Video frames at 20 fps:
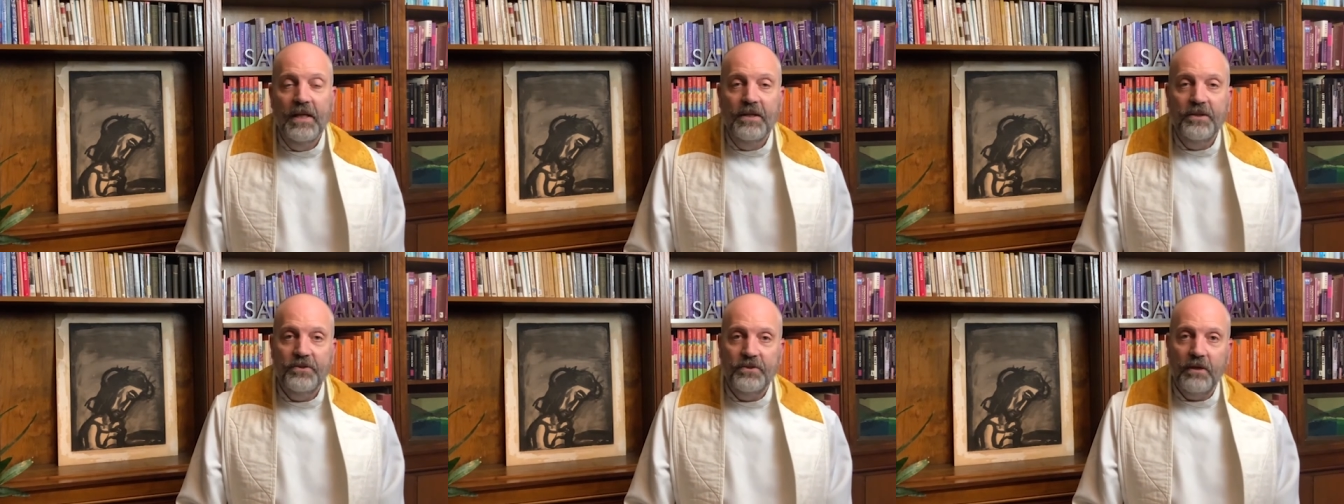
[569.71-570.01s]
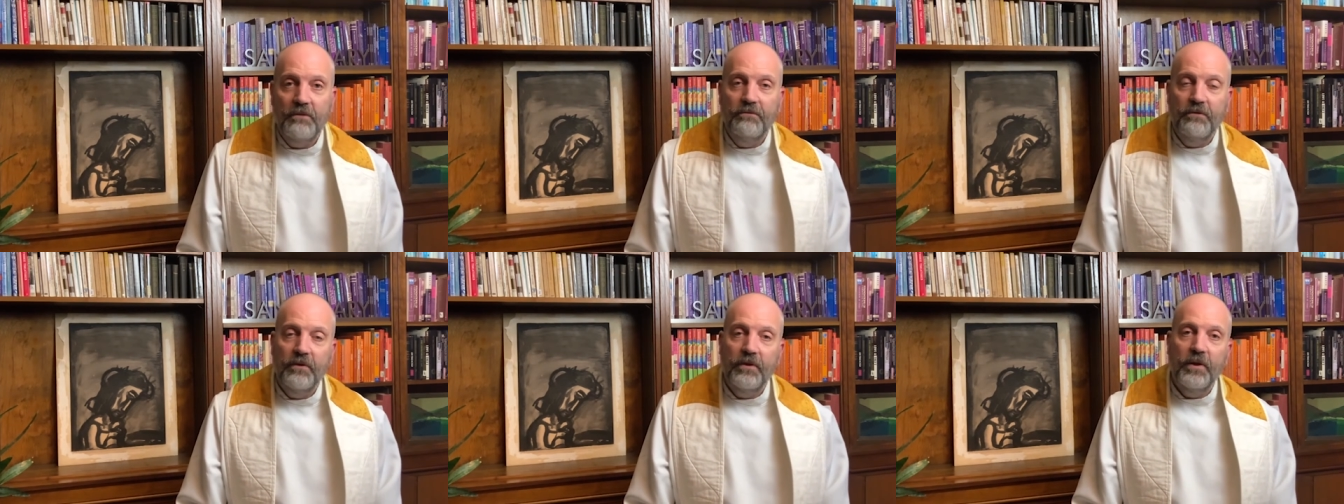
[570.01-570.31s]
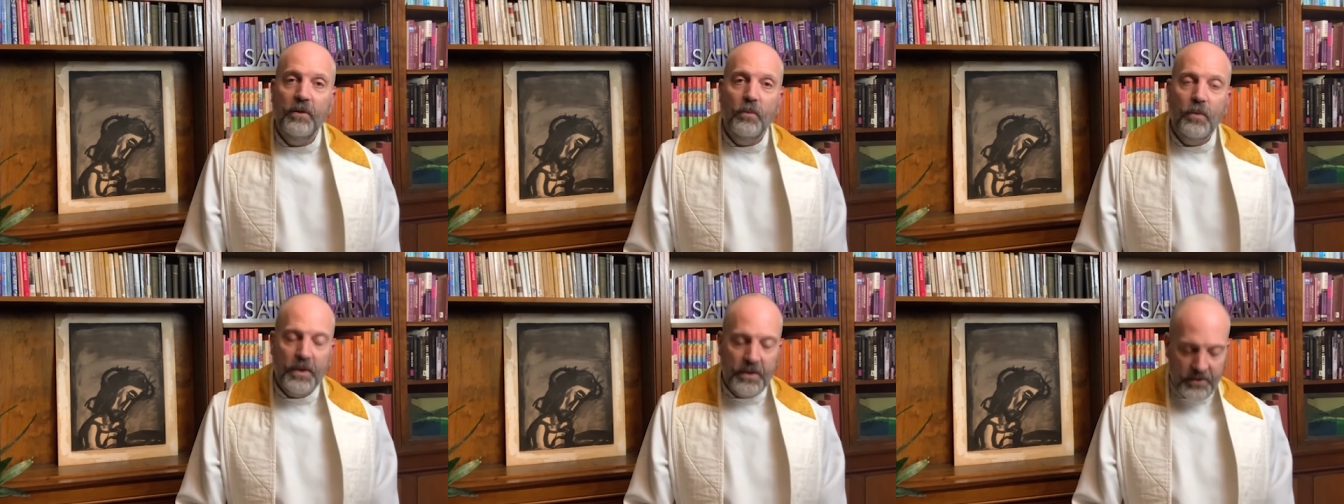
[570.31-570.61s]

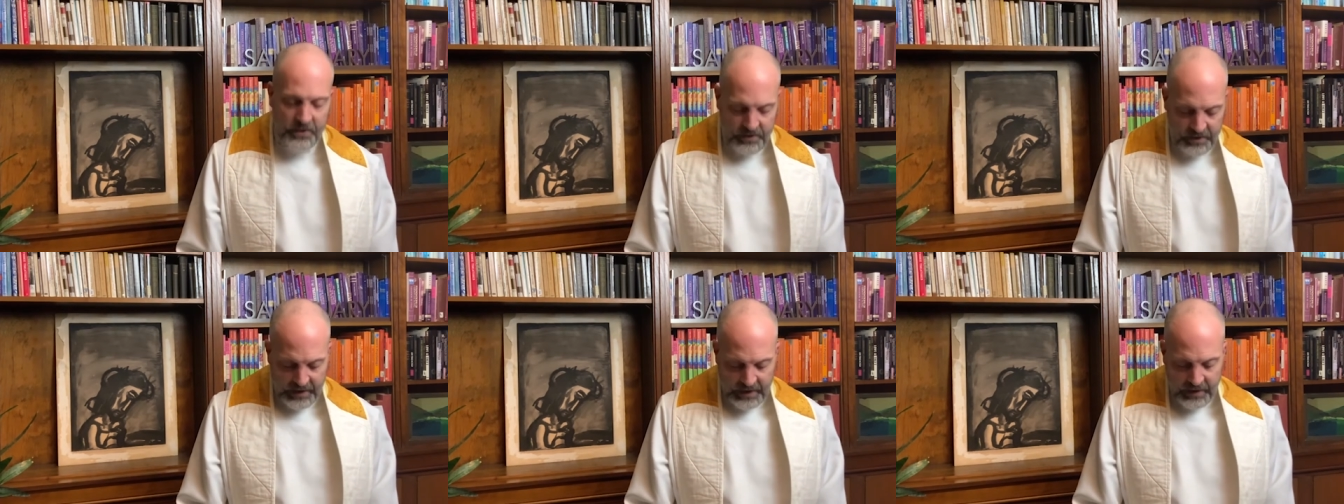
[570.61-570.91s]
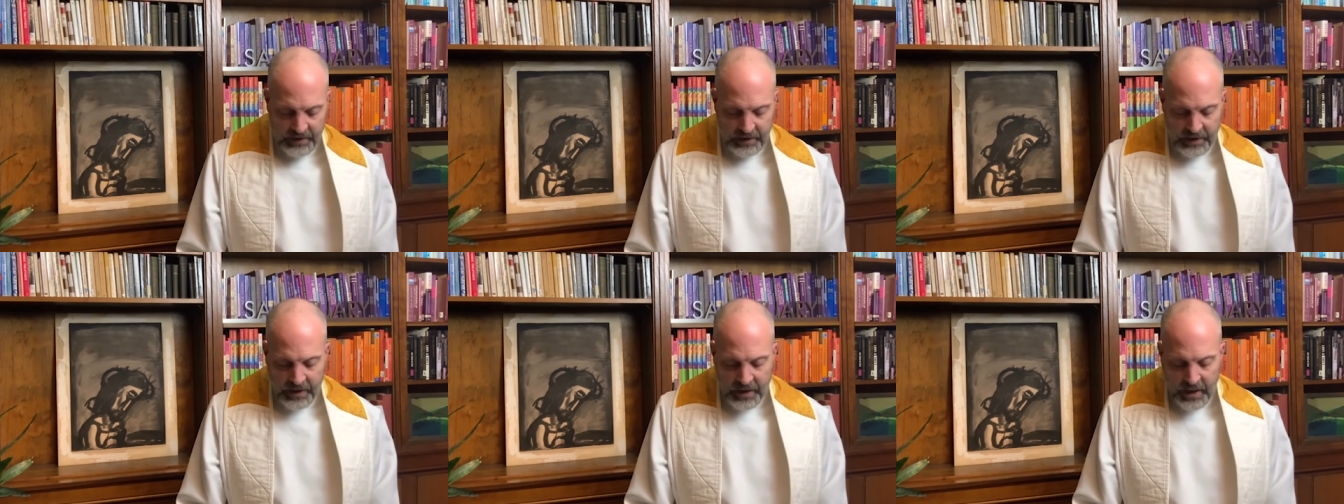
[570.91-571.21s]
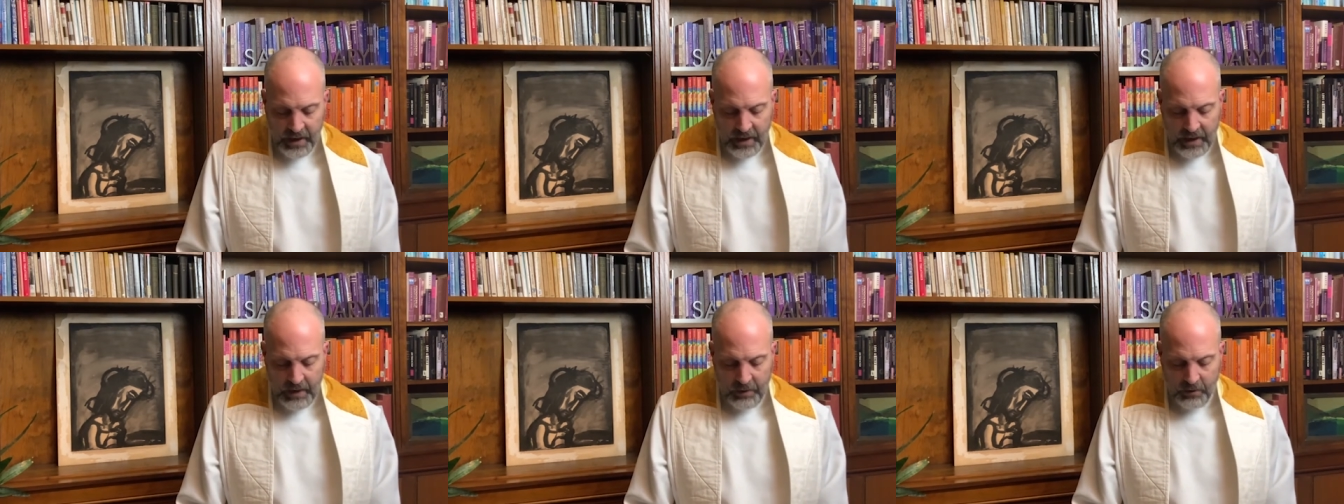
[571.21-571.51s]
suffering what Stanley
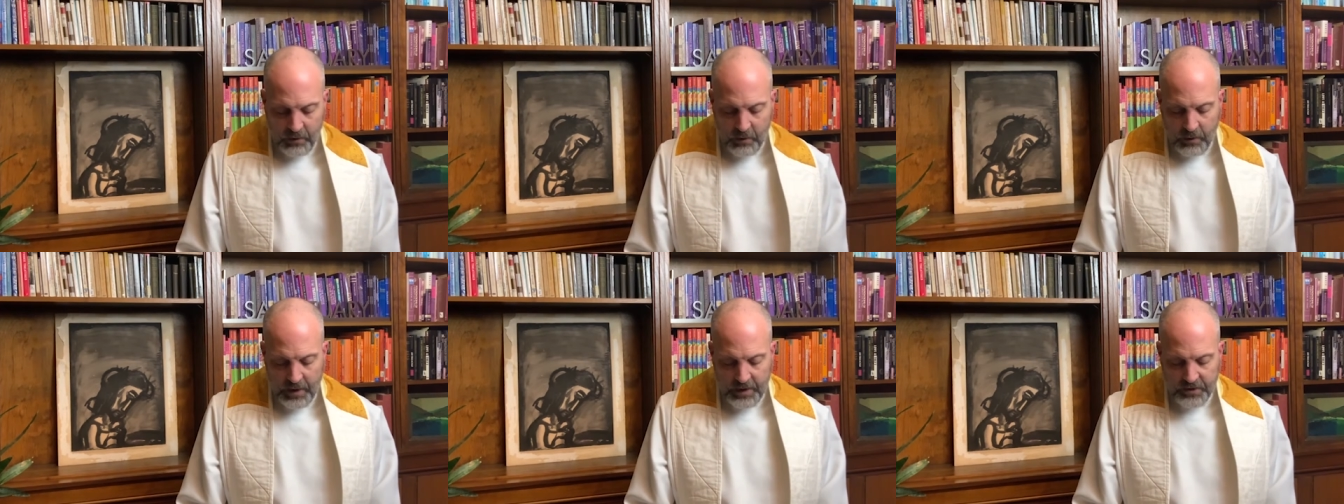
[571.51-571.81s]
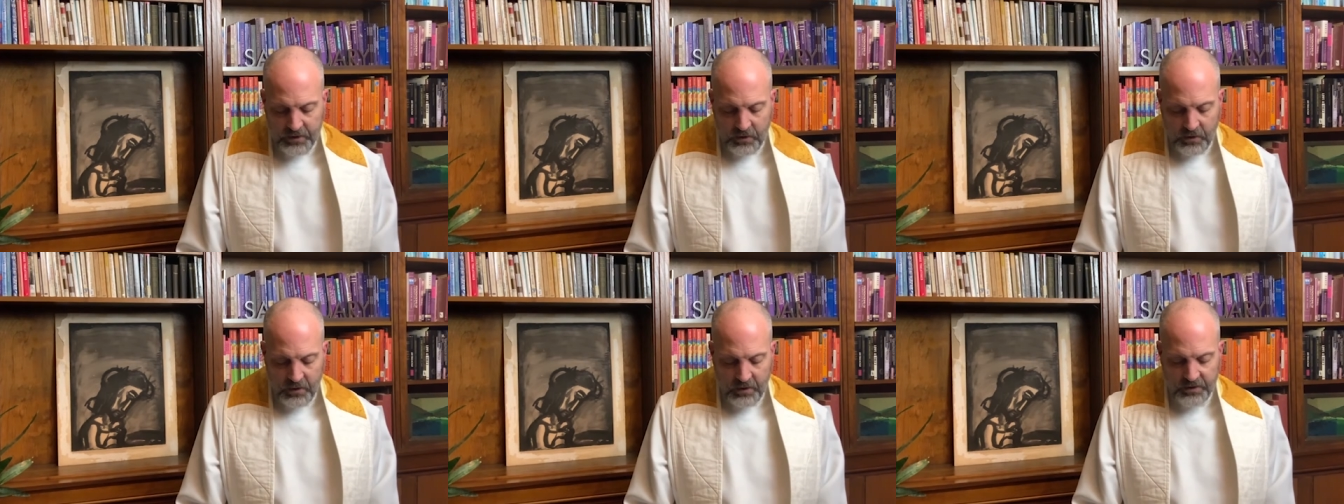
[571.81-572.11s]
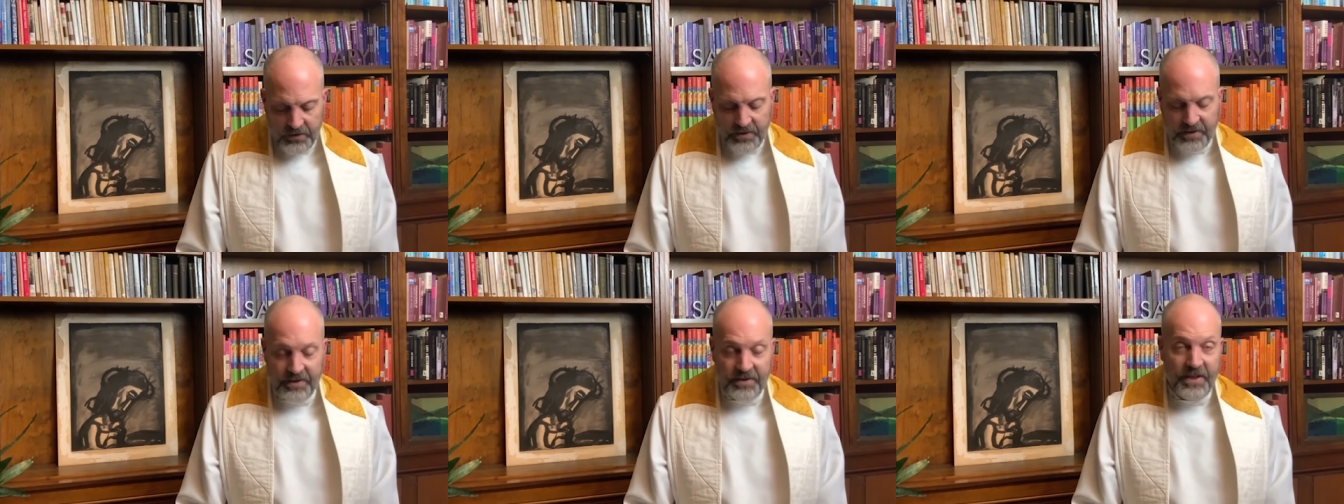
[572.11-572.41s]
Hauerwas
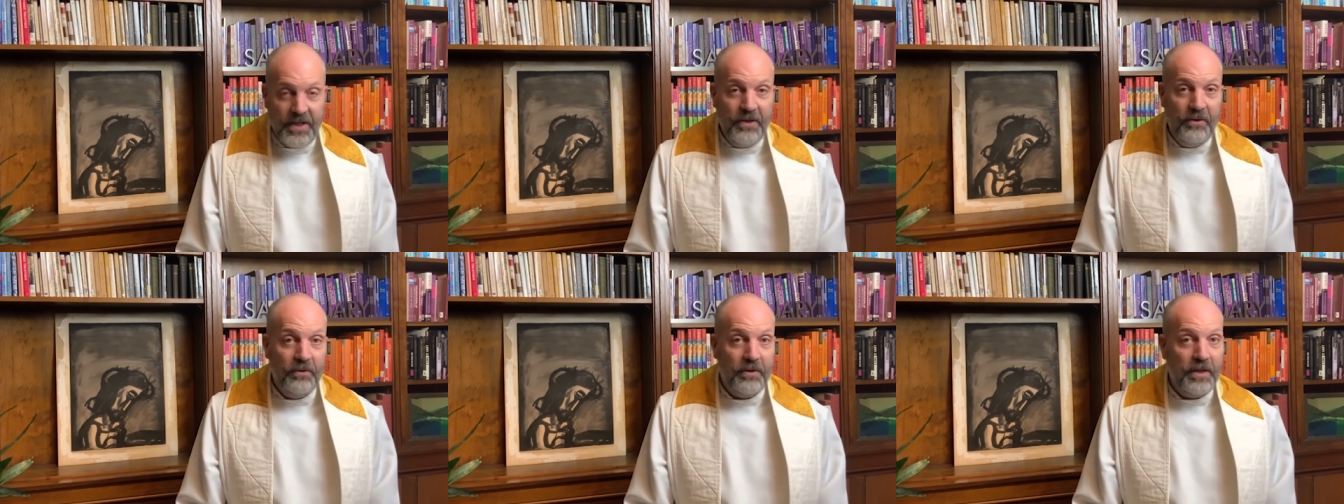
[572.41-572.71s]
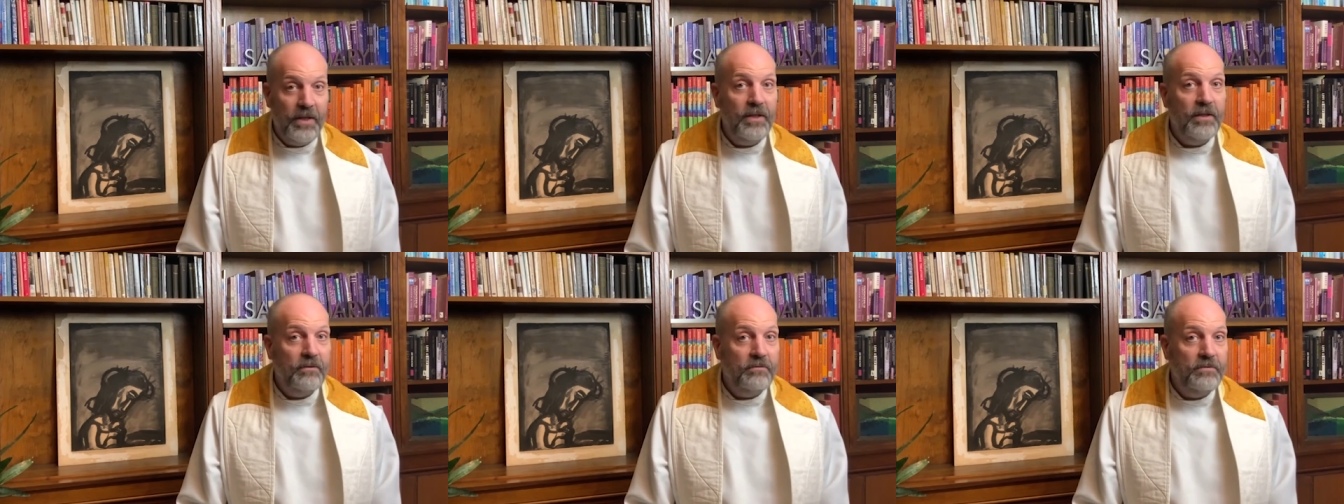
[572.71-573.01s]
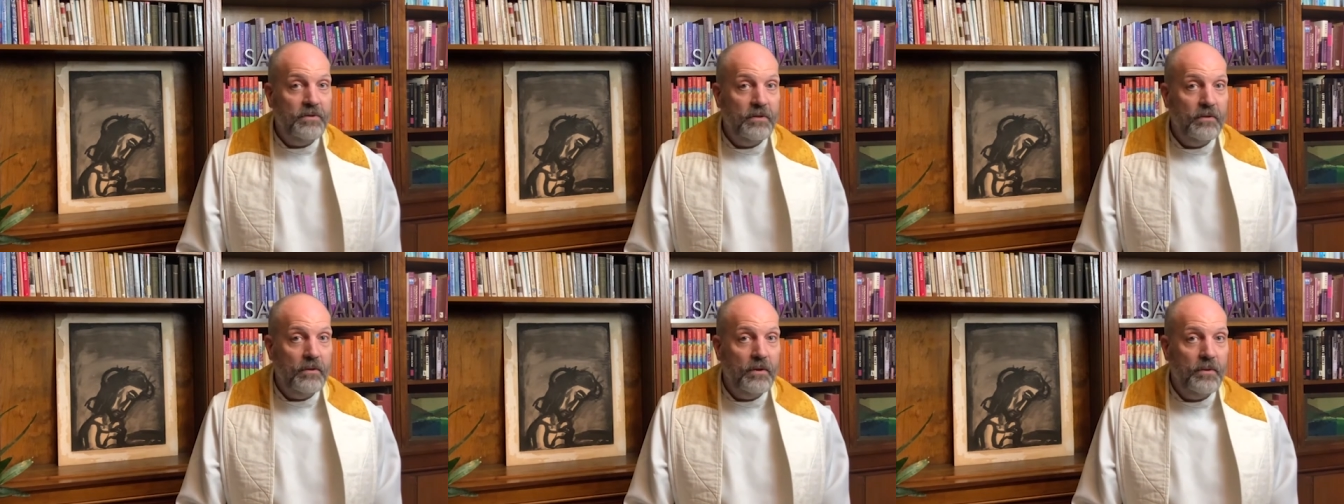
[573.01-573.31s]
calls the tyranny
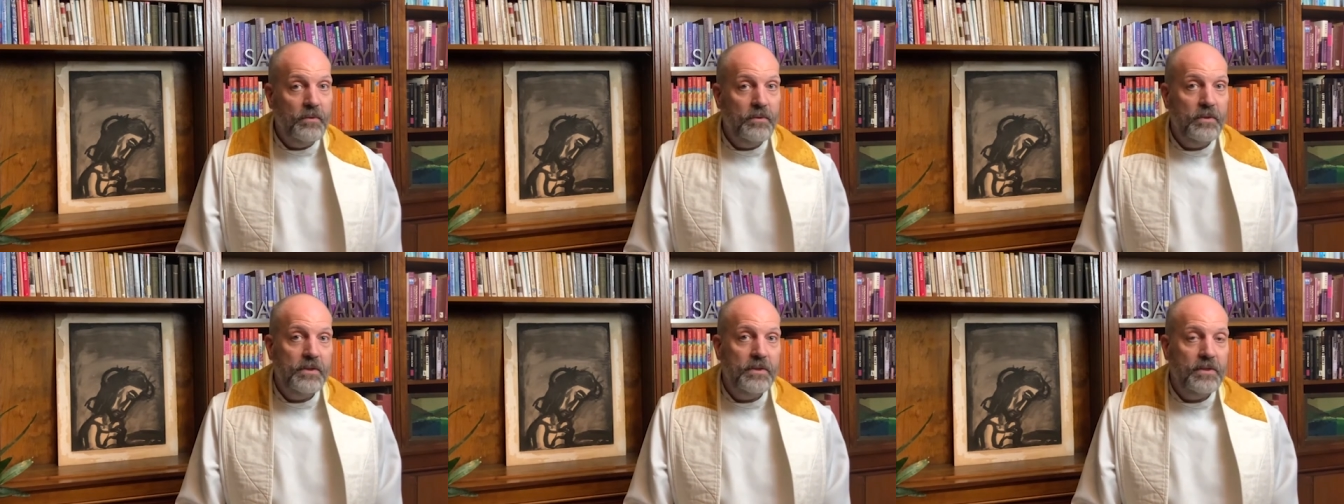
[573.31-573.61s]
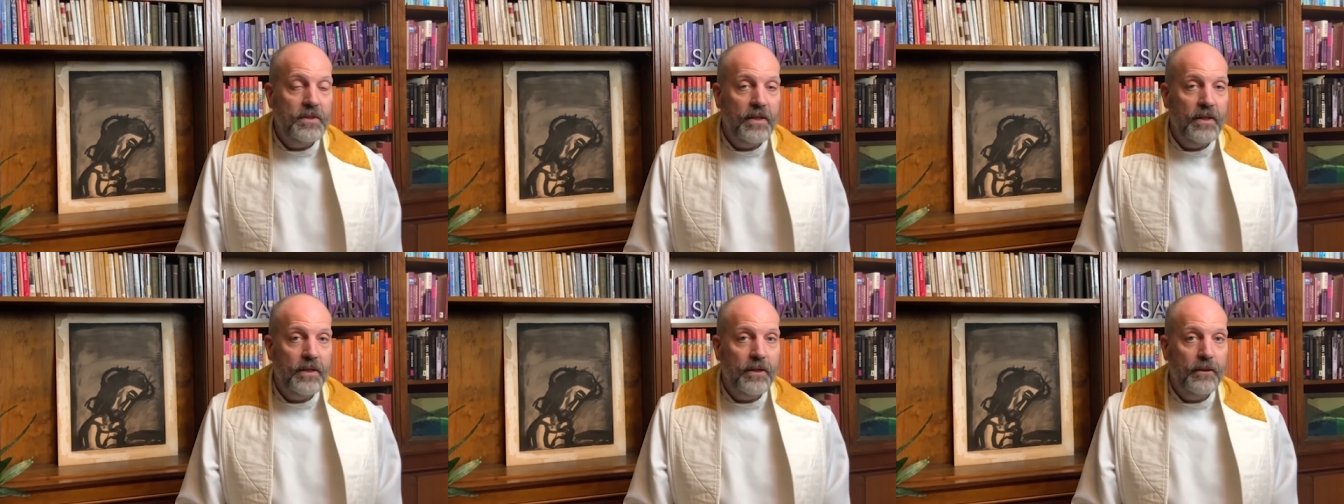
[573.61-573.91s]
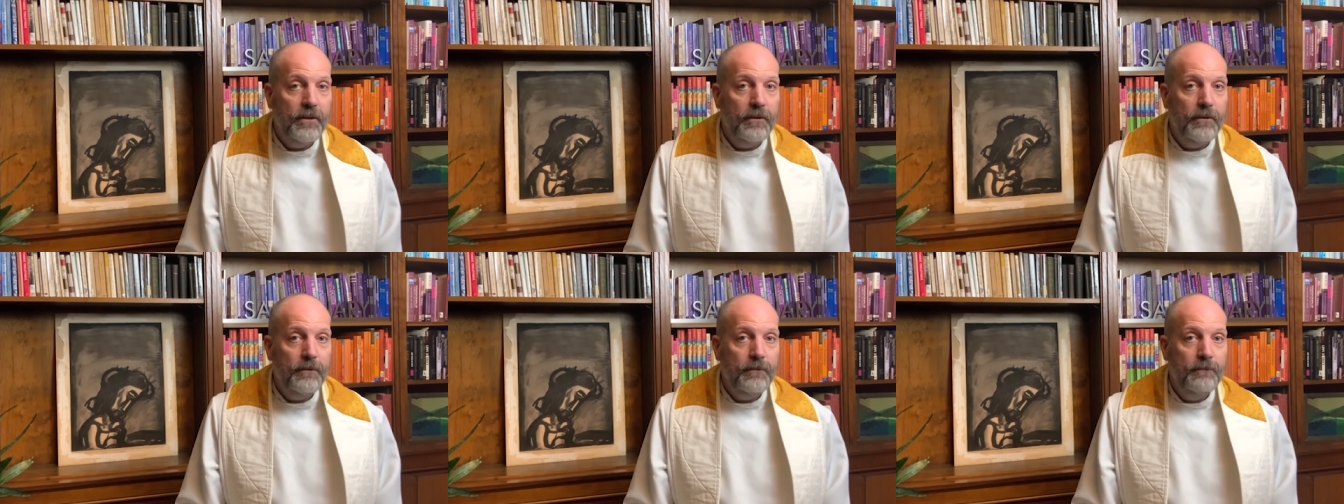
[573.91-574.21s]
of your own
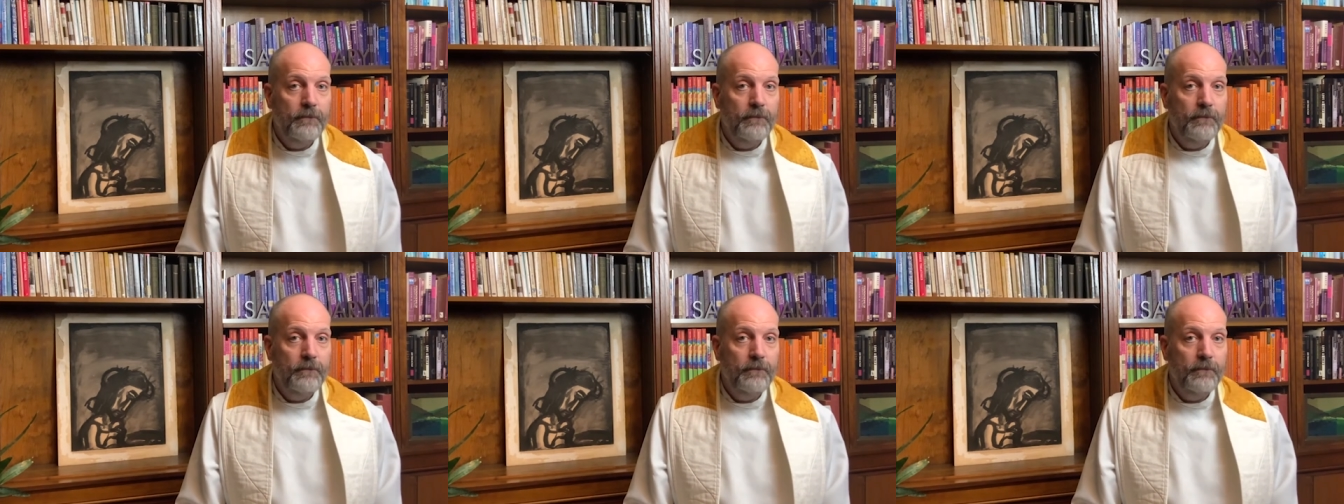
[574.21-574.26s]
desire.